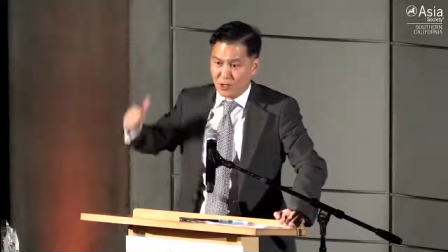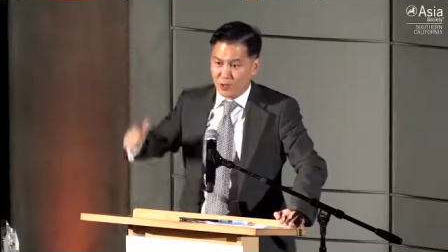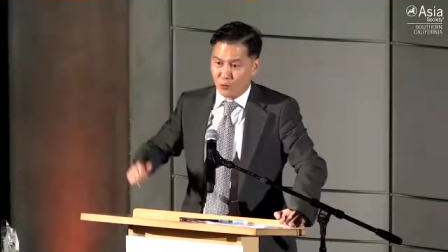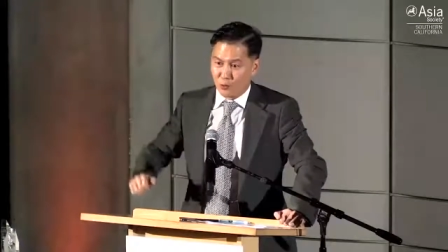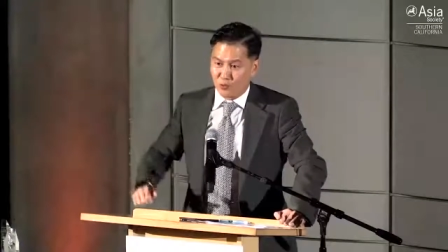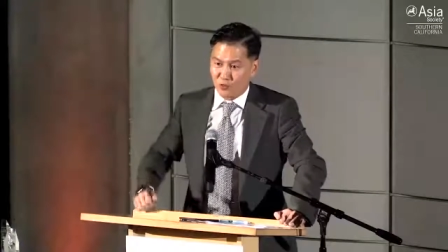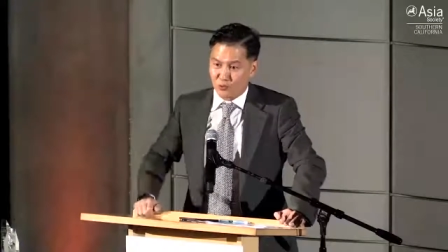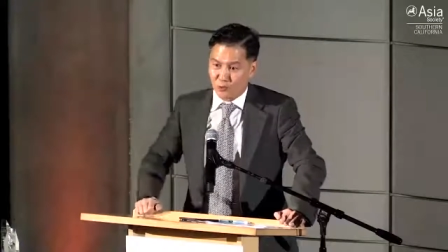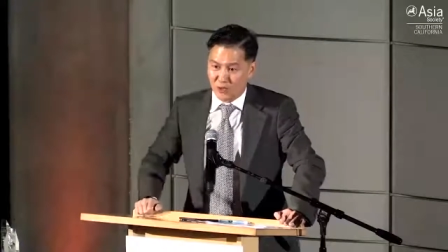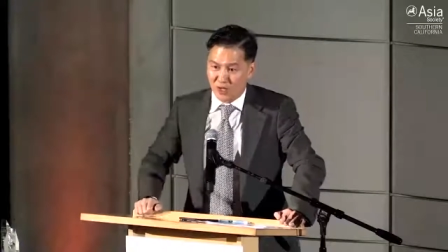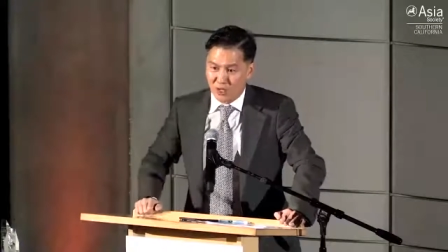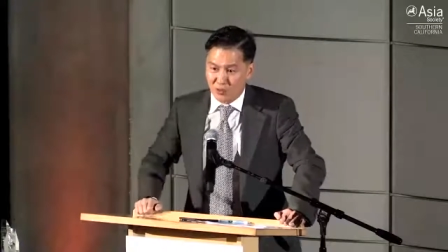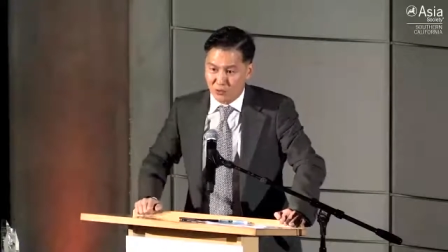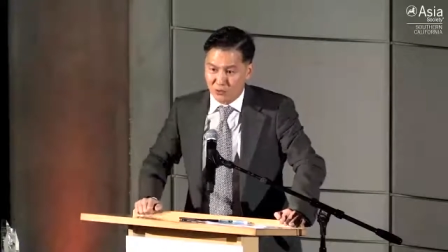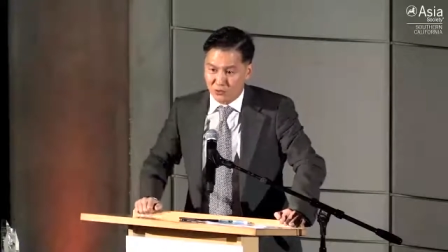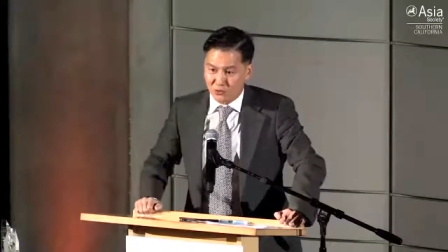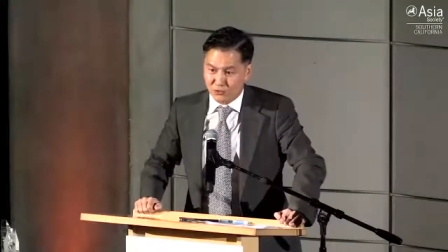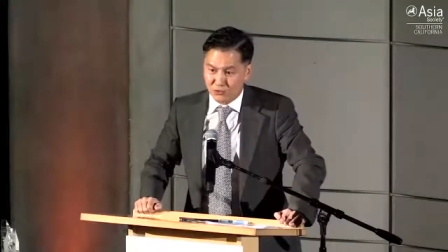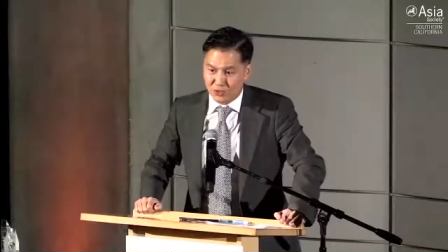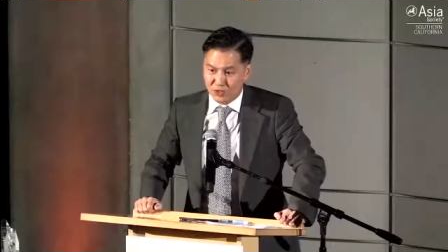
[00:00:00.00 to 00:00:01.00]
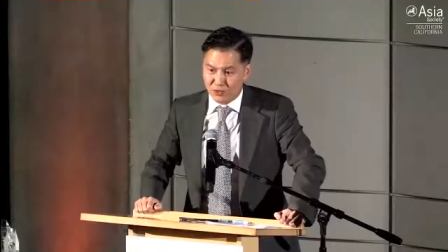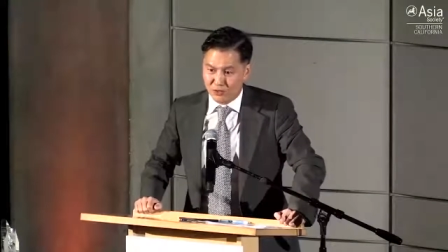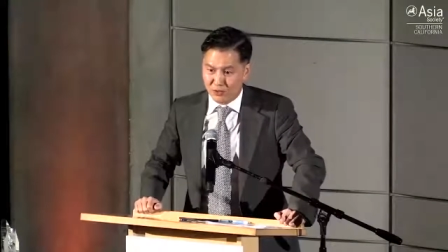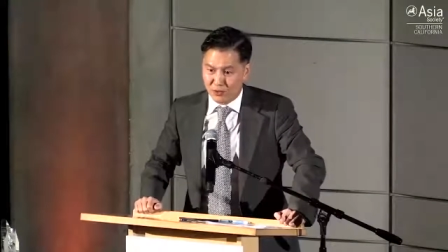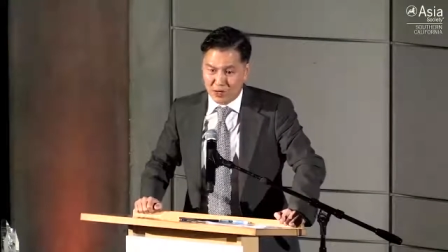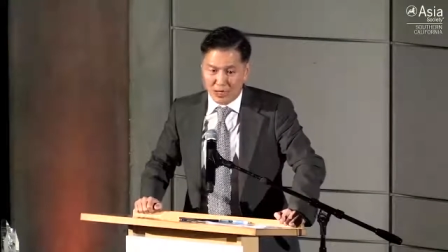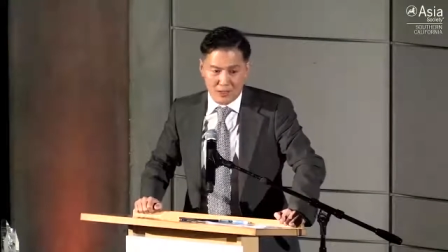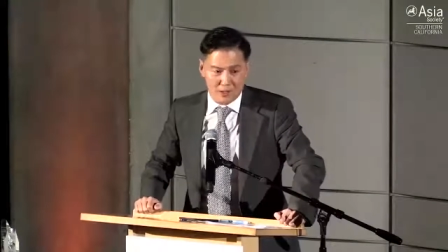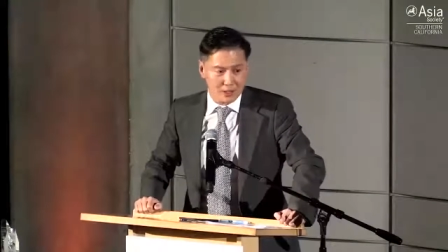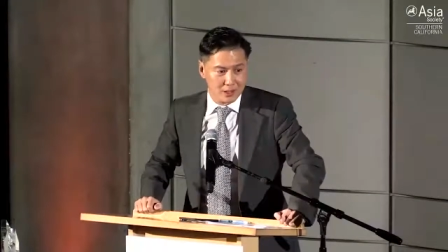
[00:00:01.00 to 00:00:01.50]
which we're able to
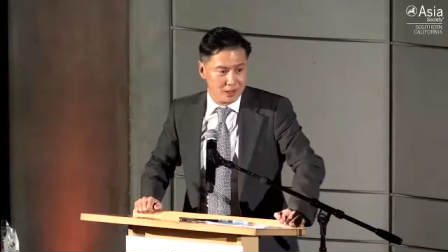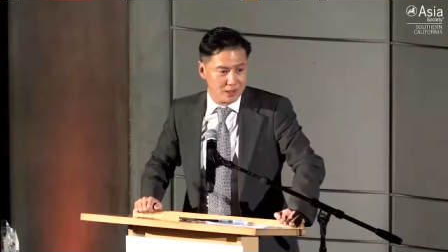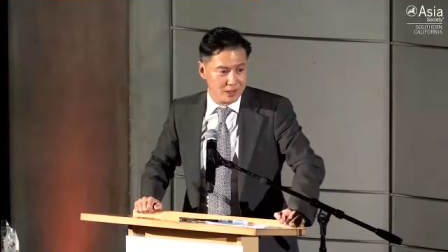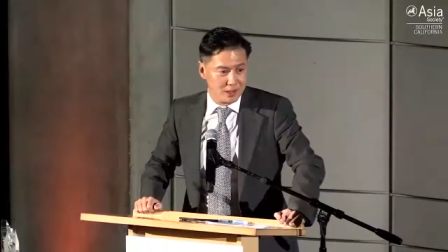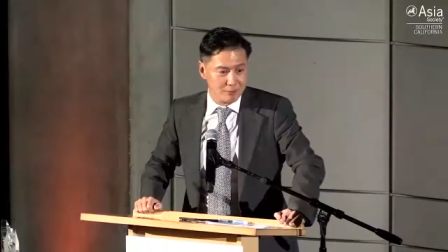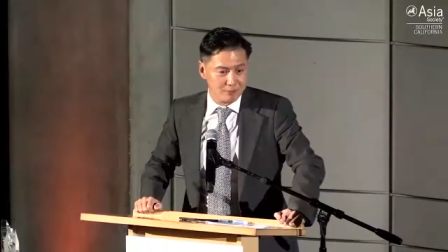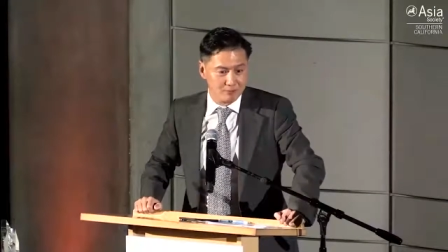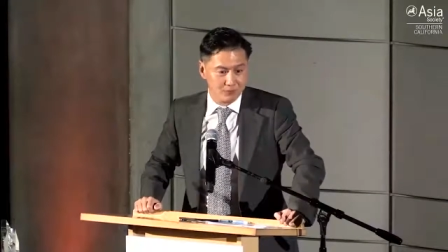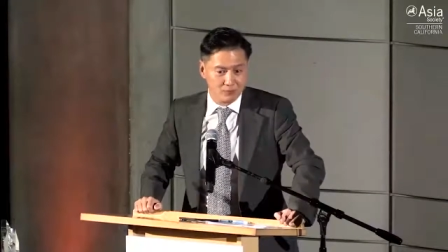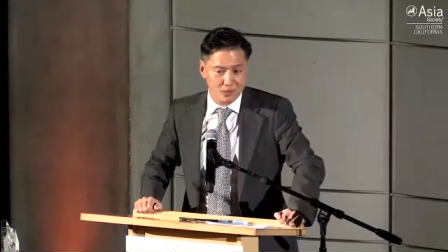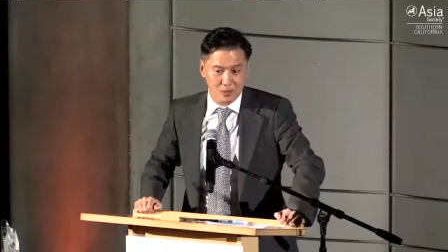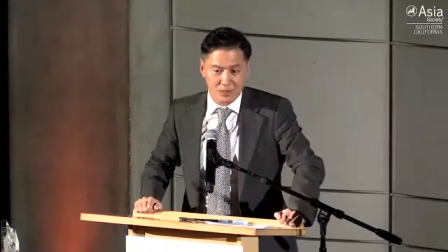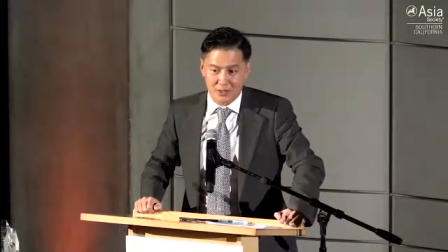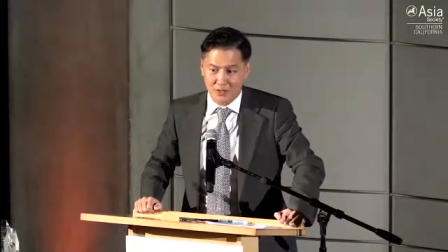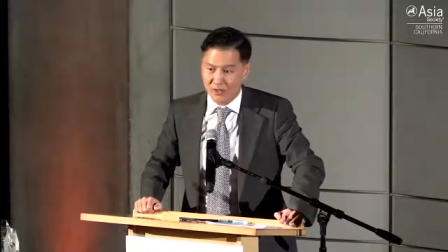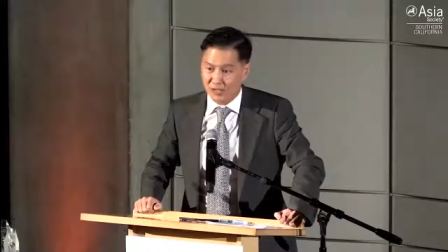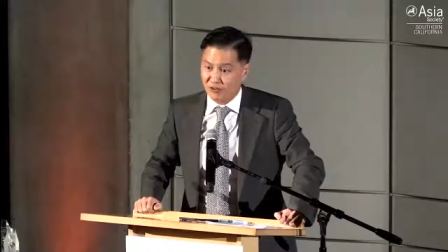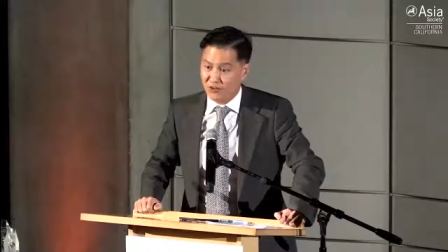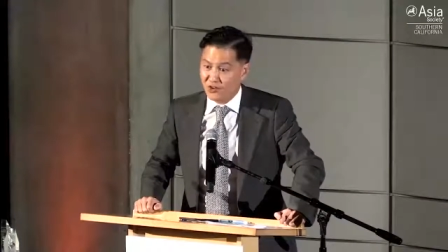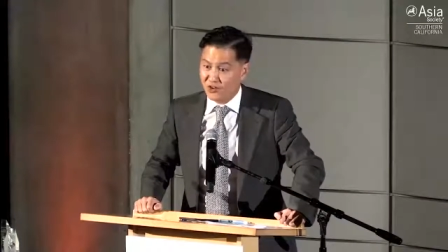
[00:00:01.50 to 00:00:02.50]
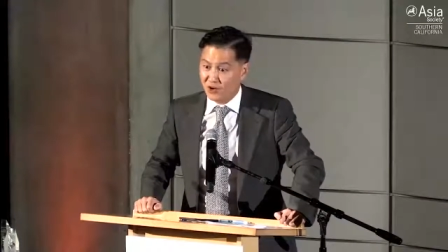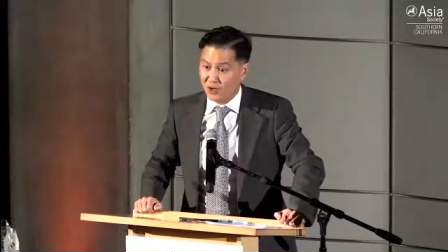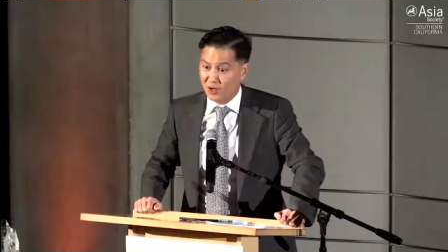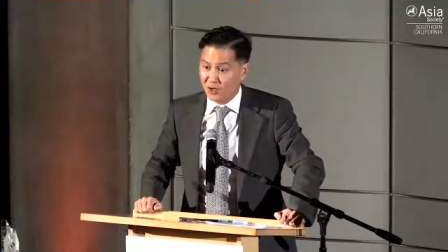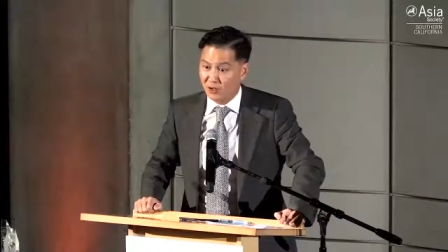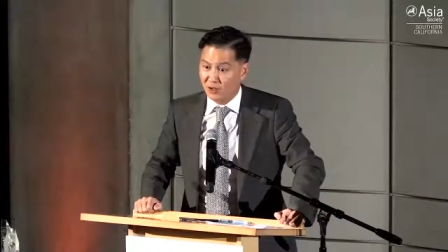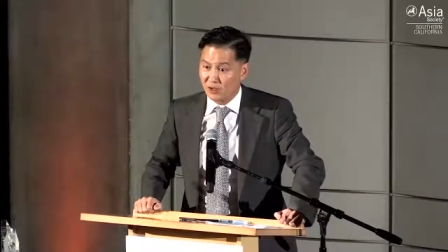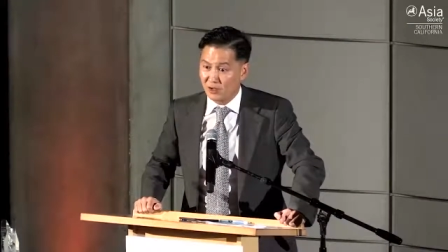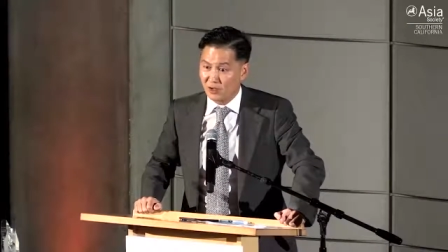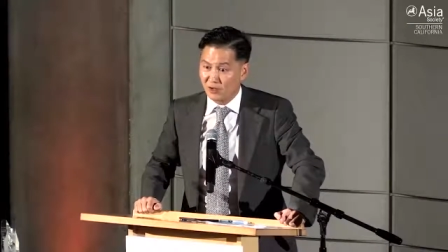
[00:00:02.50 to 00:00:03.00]
attract David
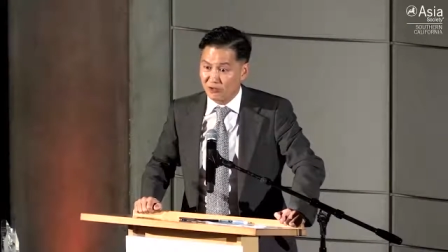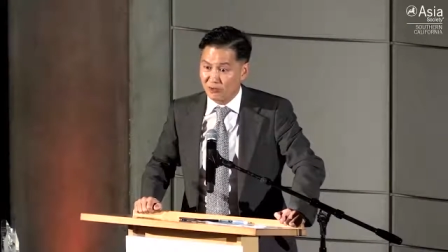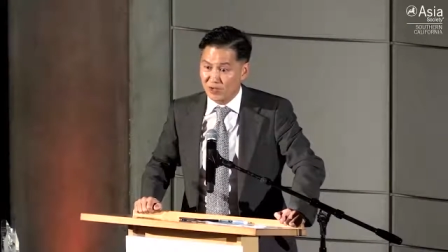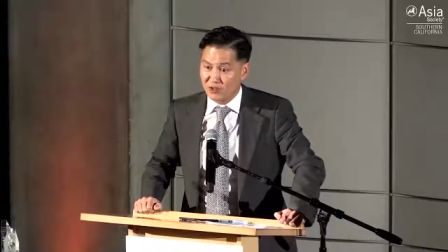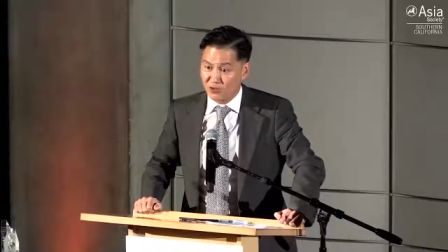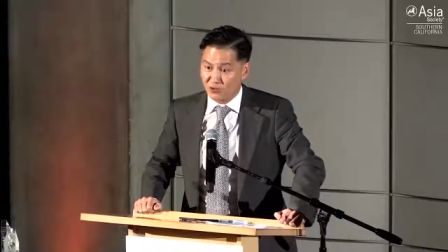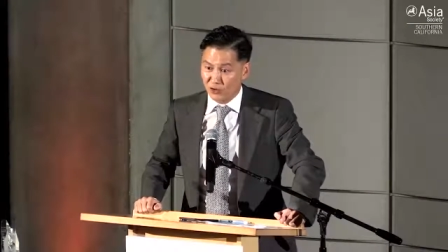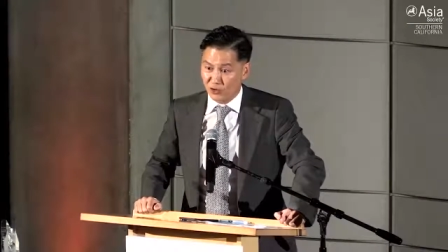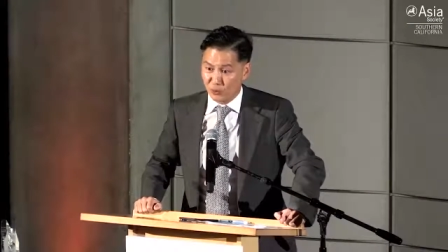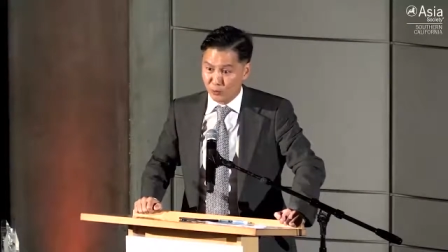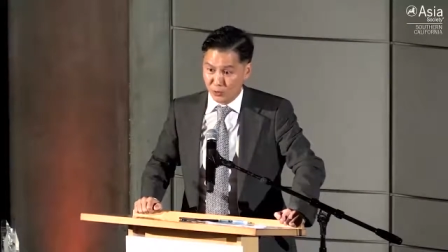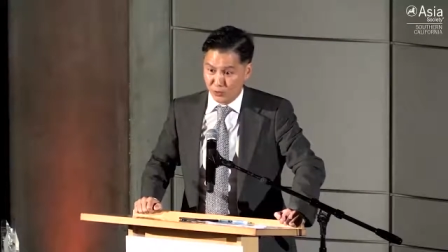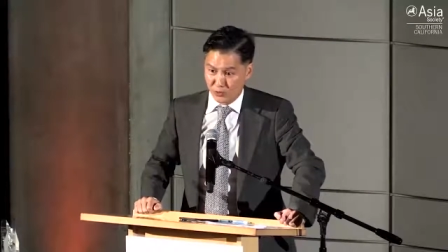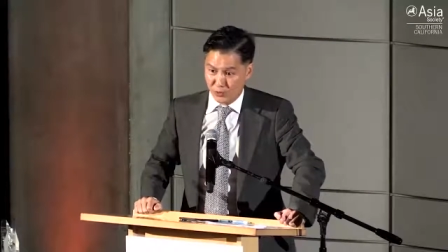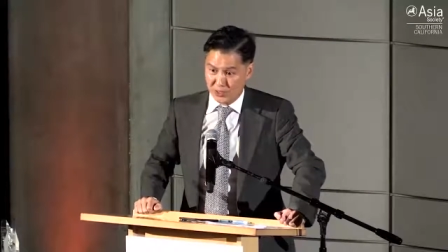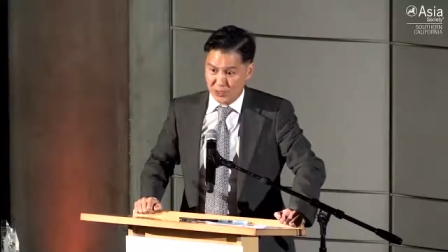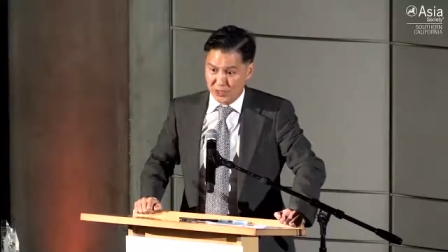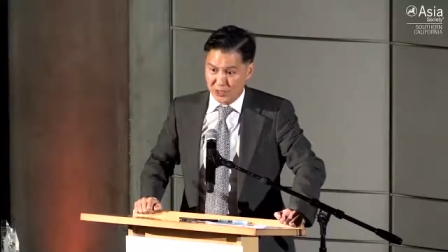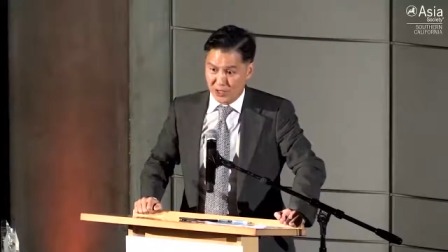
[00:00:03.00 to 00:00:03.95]
Chang of Majordomo,